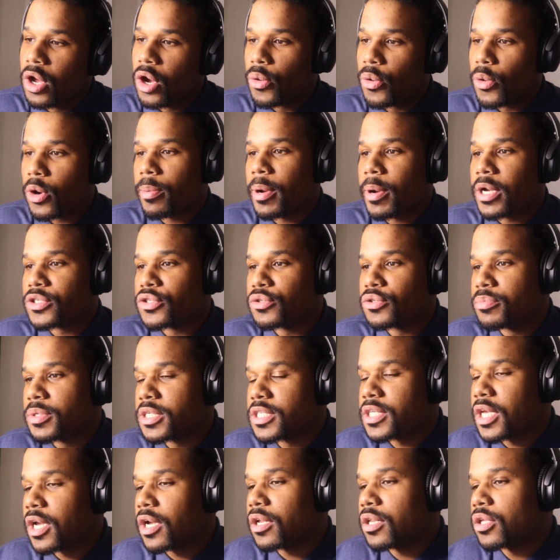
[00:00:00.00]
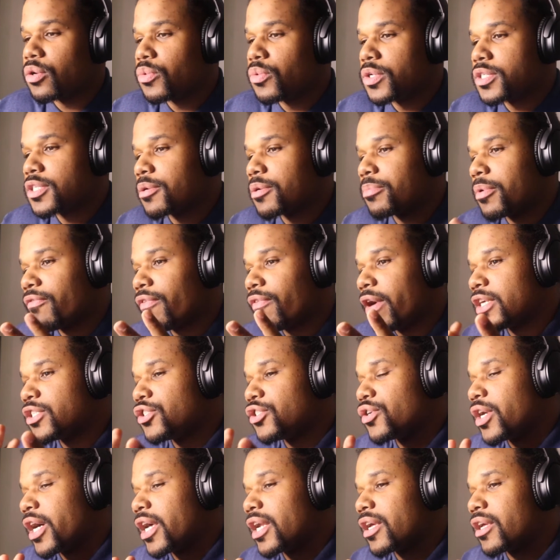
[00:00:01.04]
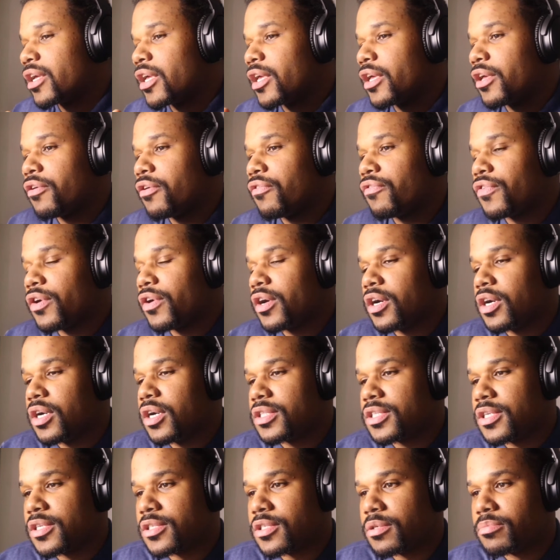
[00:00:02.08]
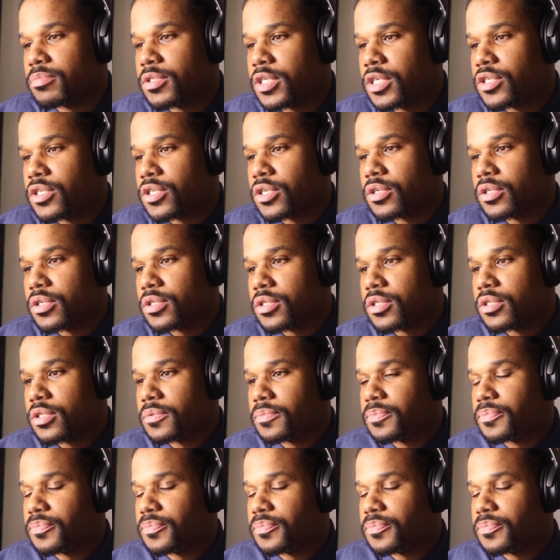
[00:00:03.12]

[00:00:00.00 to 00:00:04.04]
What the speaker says: What about you, Ms. Kelly? Some advice you got to give to some teachers?